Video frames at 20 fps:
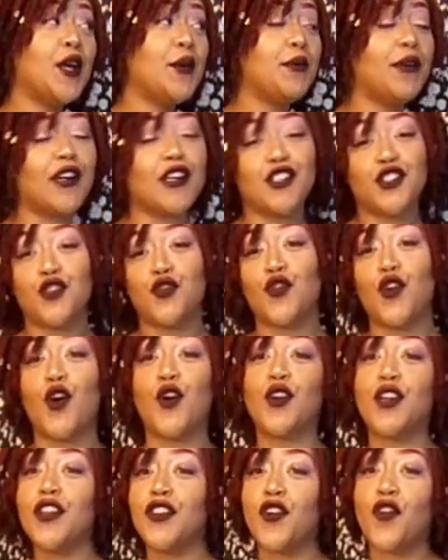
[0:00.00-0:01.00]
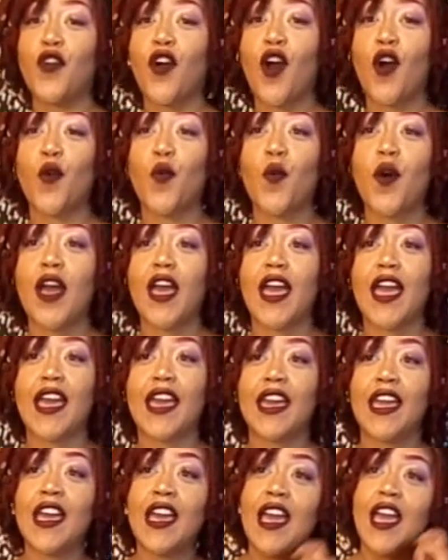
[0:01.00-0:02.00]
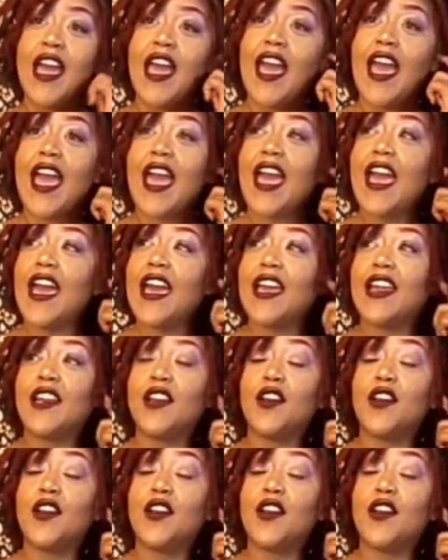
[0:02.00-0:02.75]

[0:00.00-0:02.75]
because you rolled it the wrong way, and